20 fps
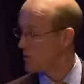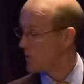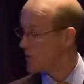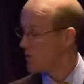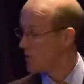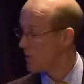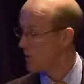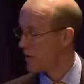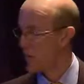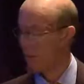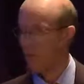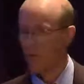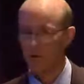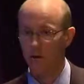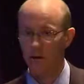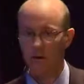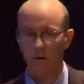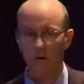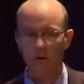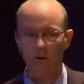As Sam
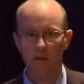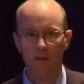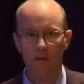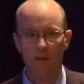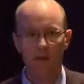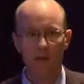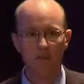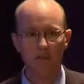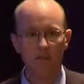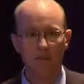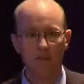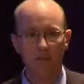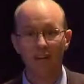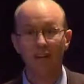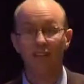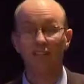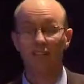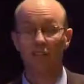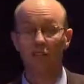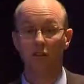pointed out at the outset,
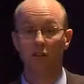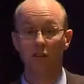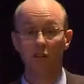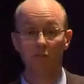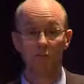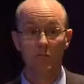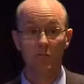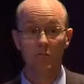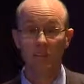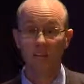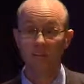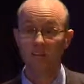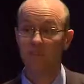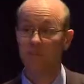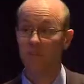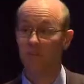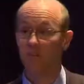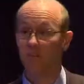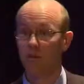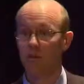there's a lot of them now.
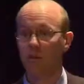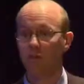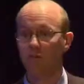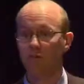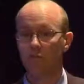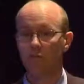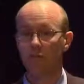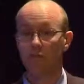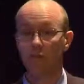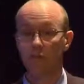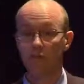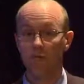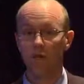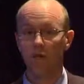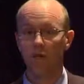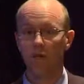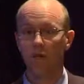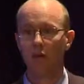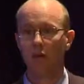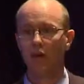There's more than
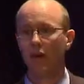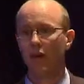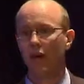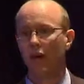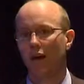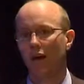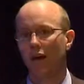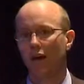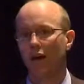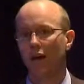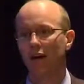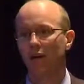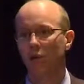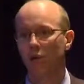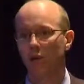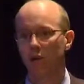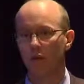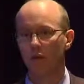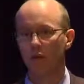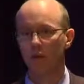150 have
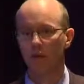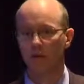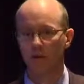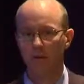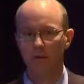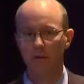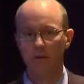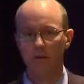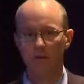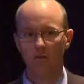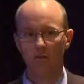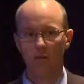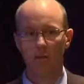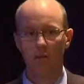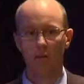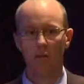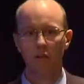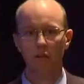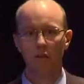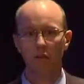been empirically
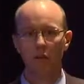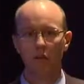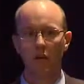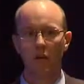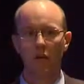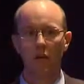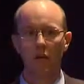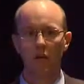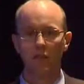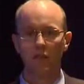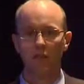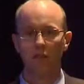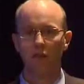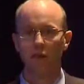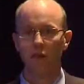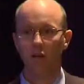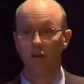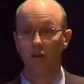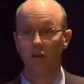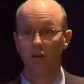studied in the
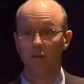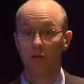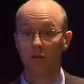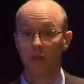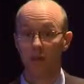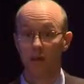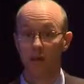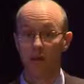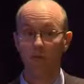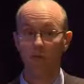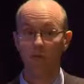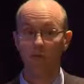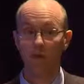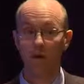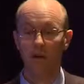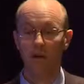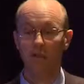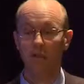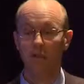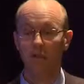psychology and behavioural
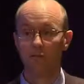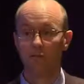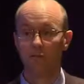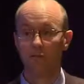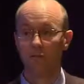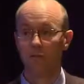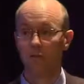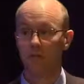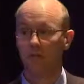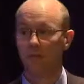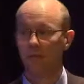finance literature.